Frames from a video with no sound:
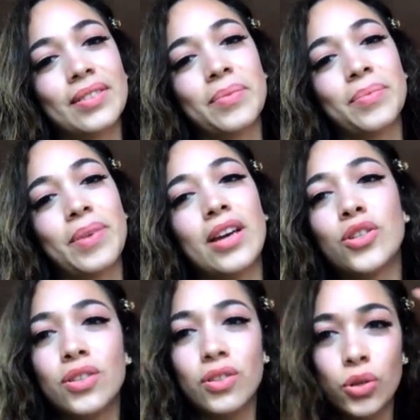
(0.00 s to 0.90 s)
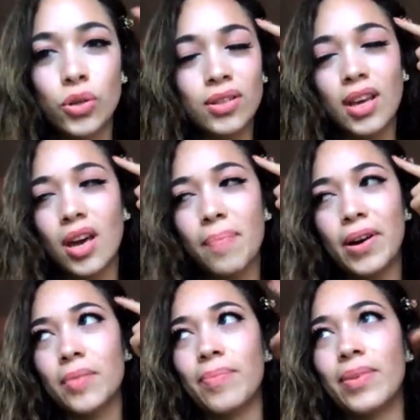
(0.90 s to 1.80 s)
Right, just you just think about
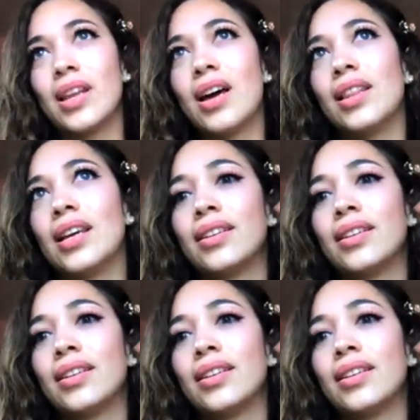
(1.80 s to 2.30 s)
it. Let them